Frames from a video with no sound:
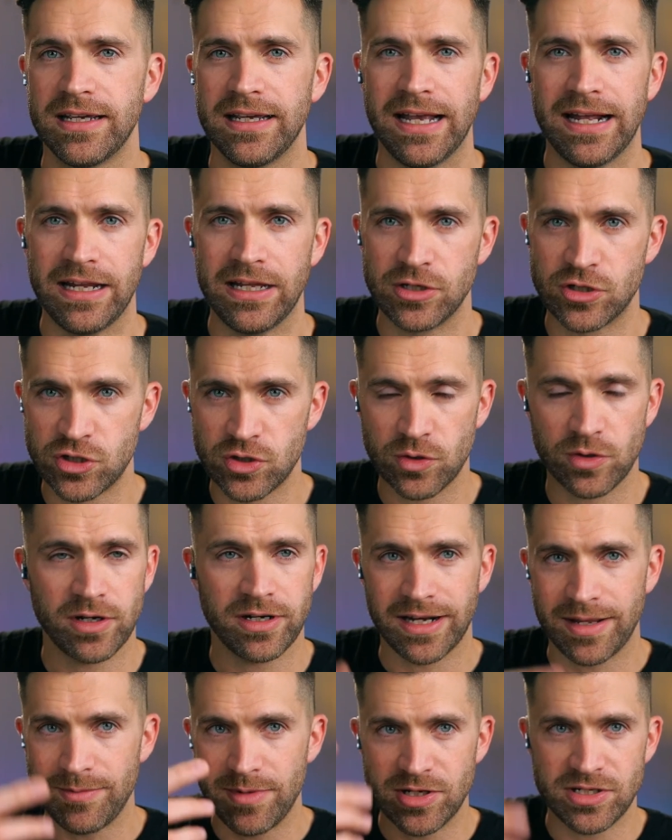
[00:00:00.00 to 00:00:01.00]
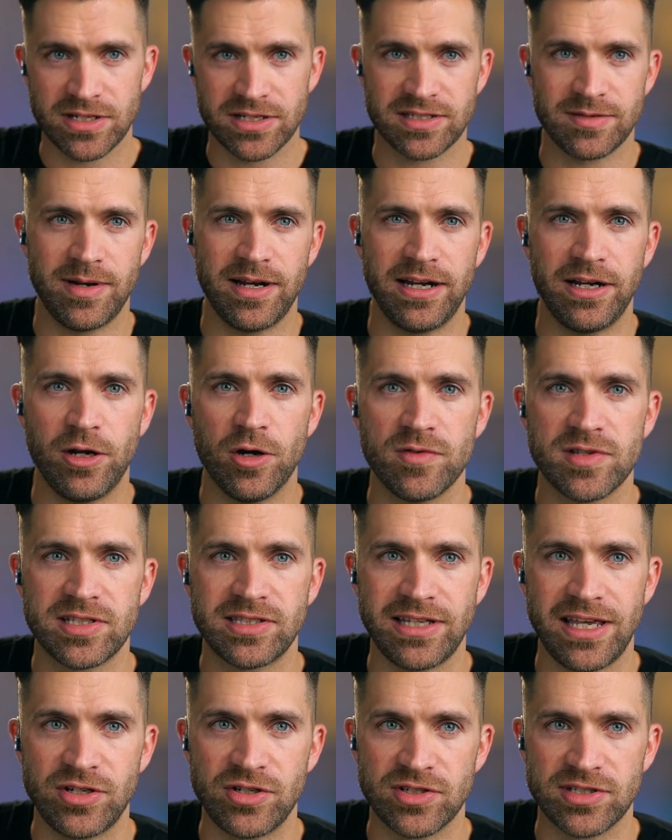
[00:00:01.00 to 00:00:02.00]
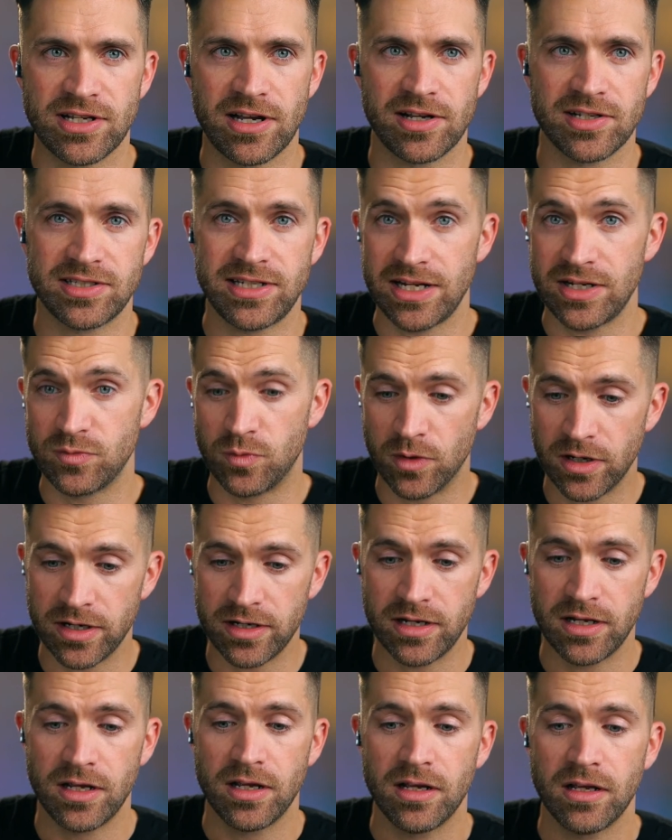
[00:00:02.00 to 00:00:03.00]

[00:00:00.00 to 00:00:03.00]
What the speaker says: And in short, and I mentioned this a minute ago, the stages are: stage 1,